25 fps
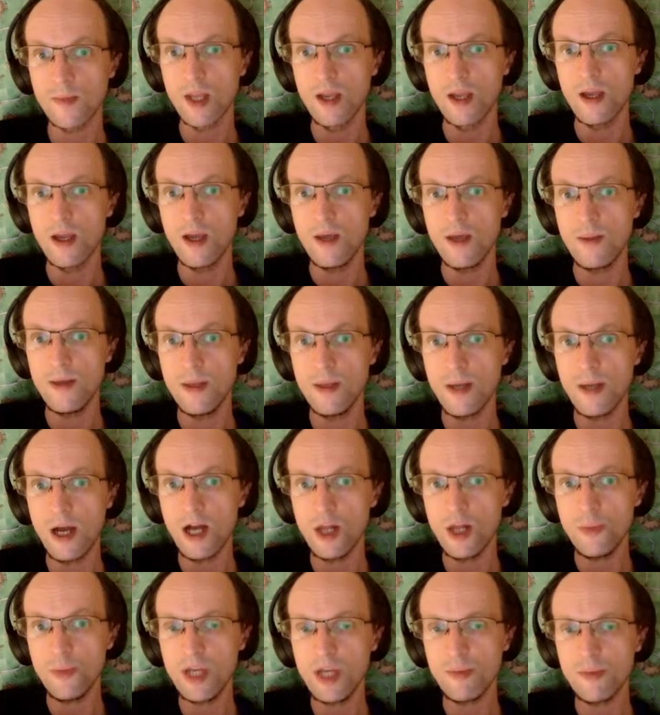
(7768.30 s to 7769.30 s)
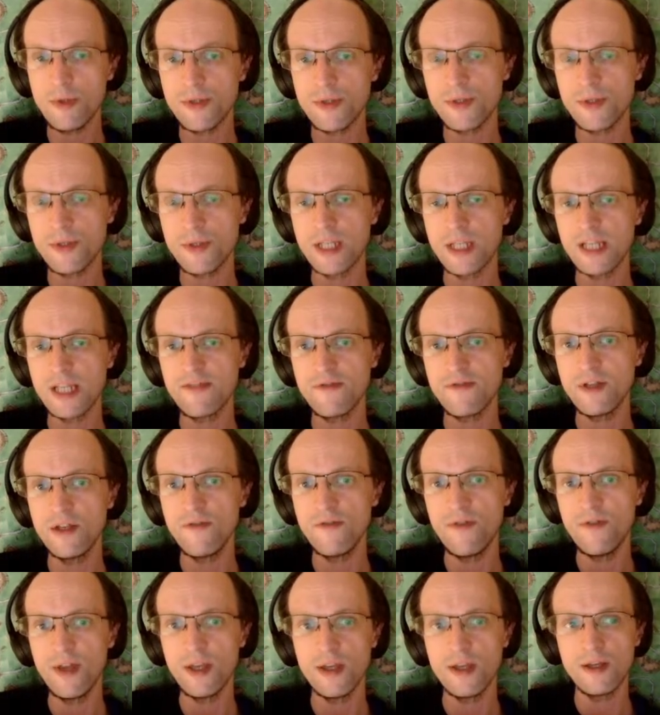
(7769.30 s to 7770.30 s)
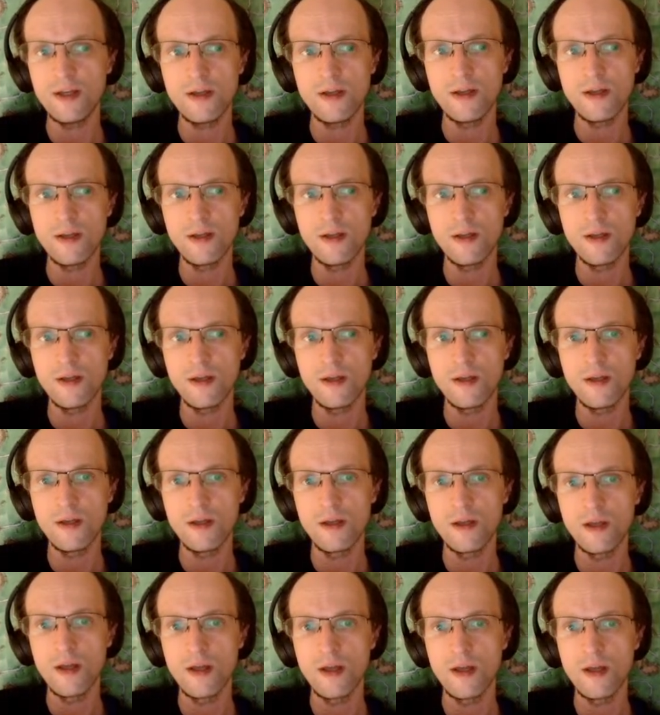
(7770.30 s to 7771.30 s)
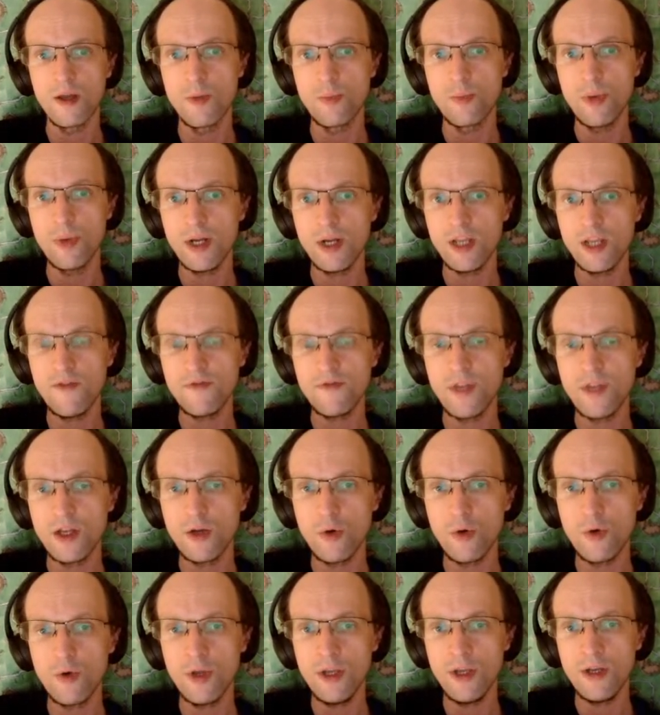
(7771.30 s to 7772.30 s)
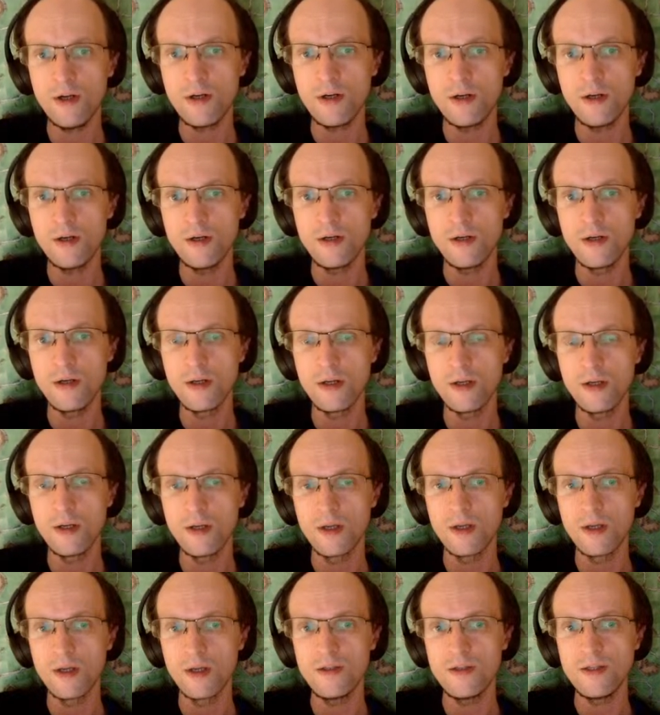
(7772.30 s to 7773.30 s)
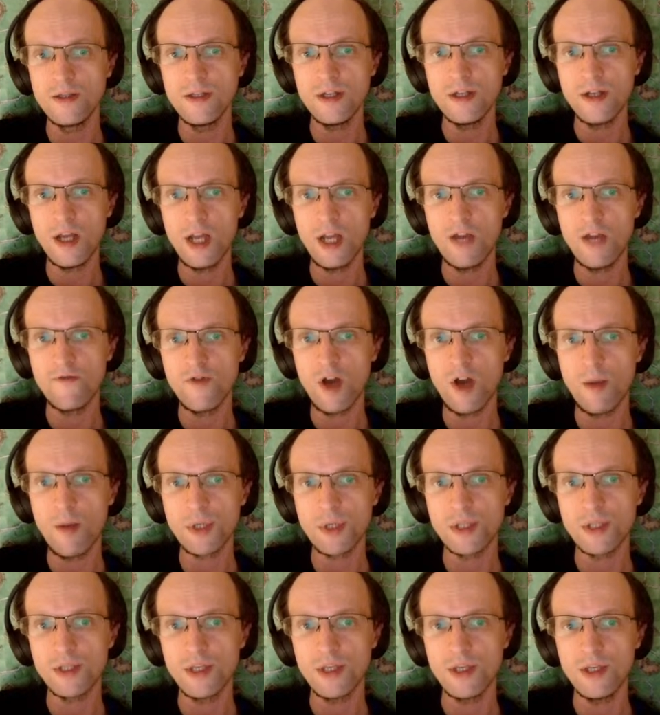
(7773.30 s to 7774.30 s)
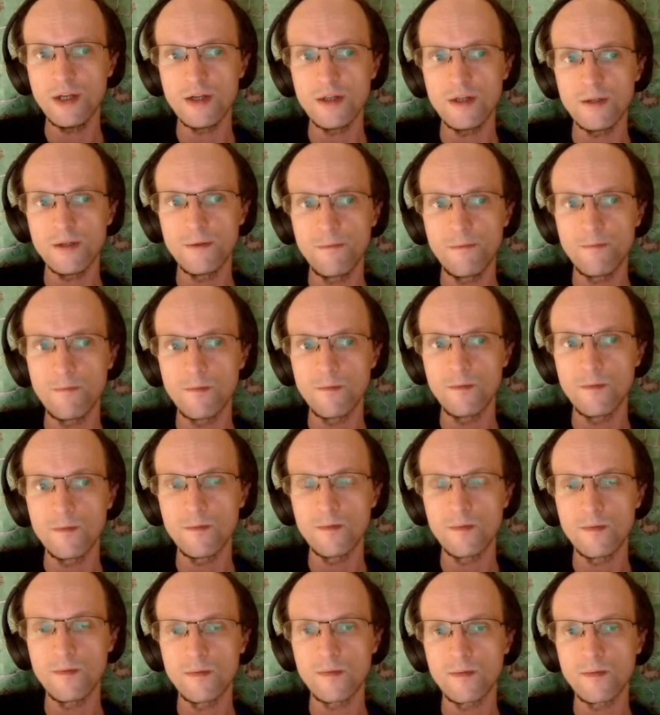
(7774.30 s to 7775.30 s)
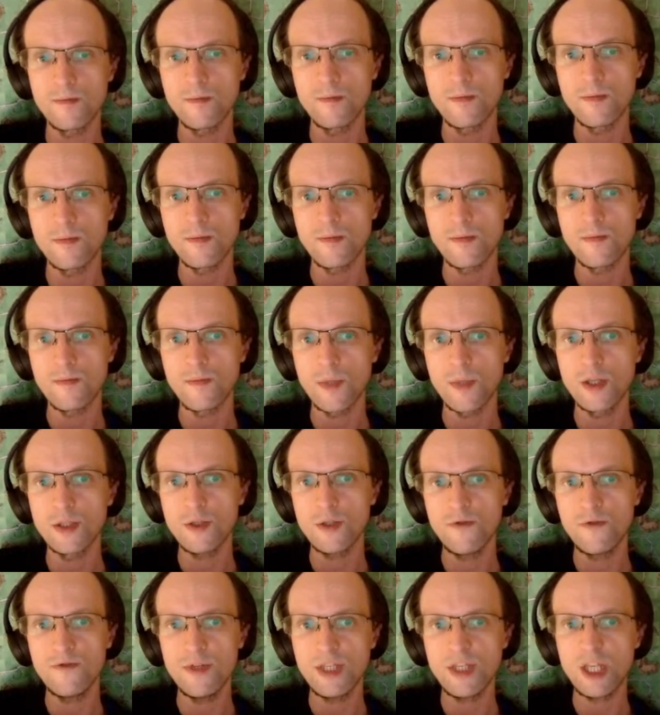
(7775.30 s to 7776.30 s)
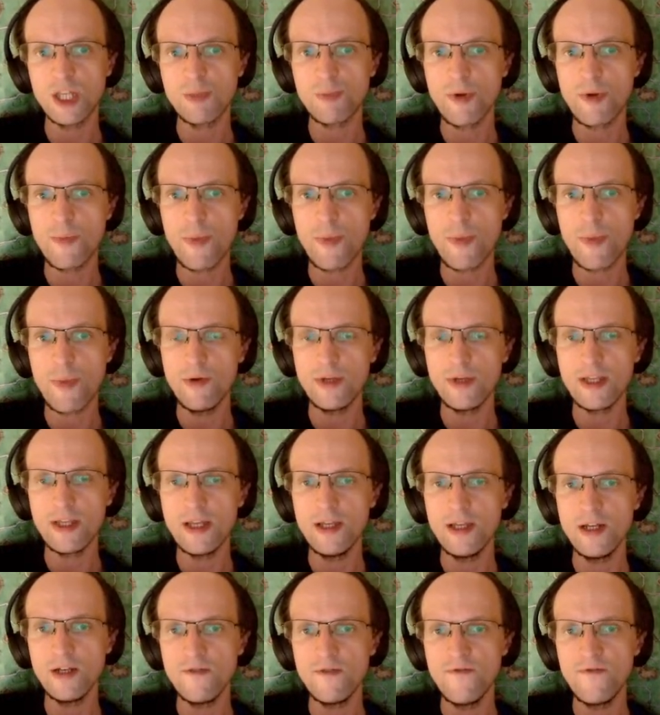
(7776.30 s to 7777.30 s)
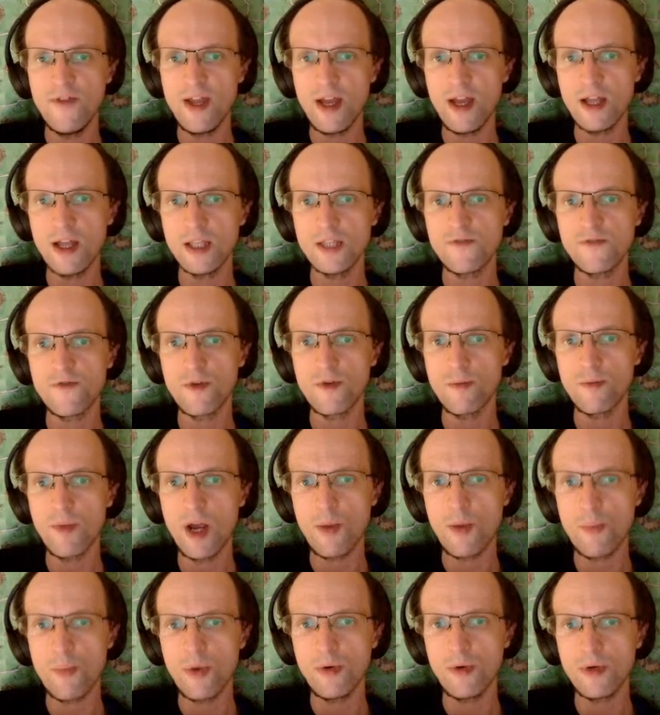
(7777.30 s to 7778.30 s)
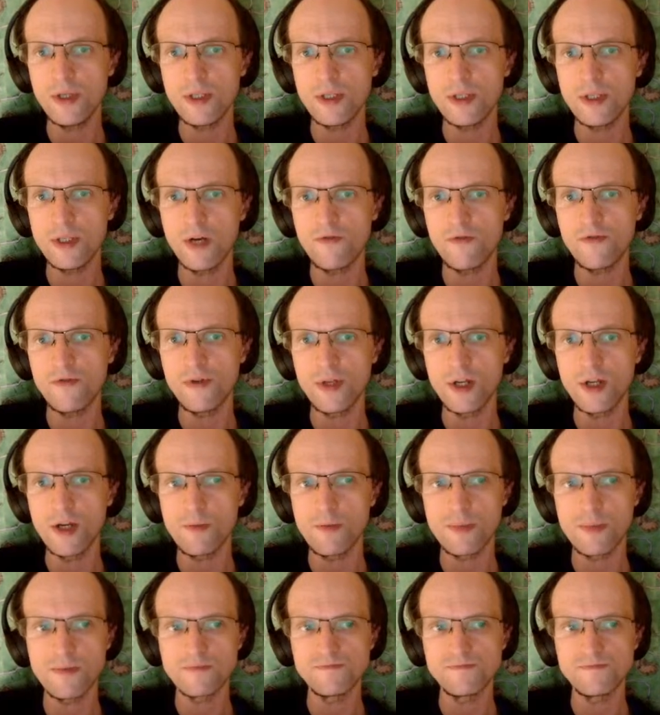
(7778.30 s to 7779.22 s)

and then I'll be able to successfully invade. But if they go here, then I have options here. So this is preparing in advance for my opponent covering up.